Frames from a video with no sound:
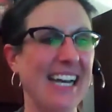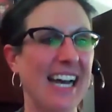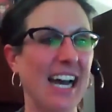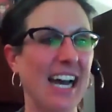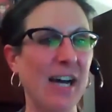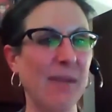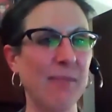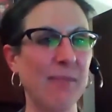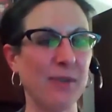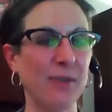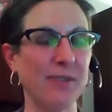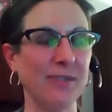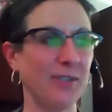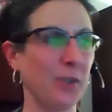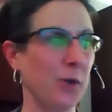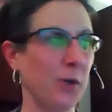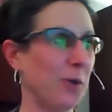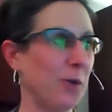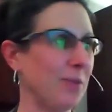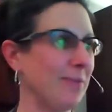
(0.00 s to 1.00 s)
Or
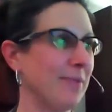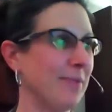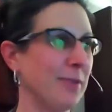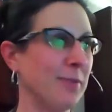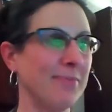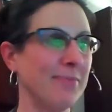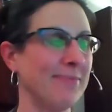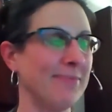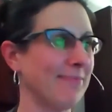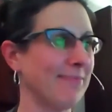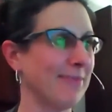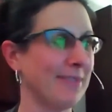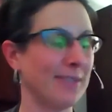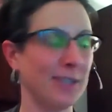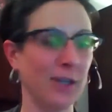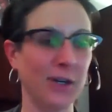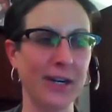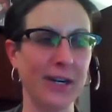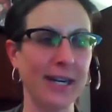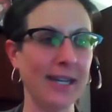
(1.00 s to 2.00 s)
Joel. Oops,
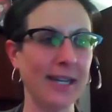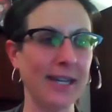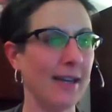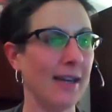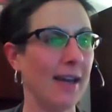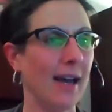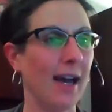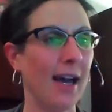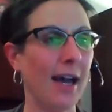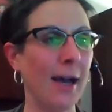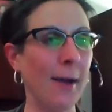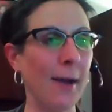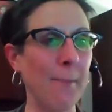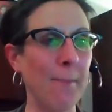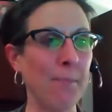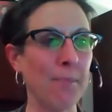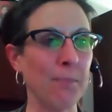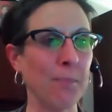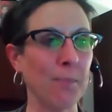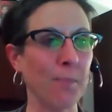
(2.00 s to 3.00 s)
sorry. Yeah,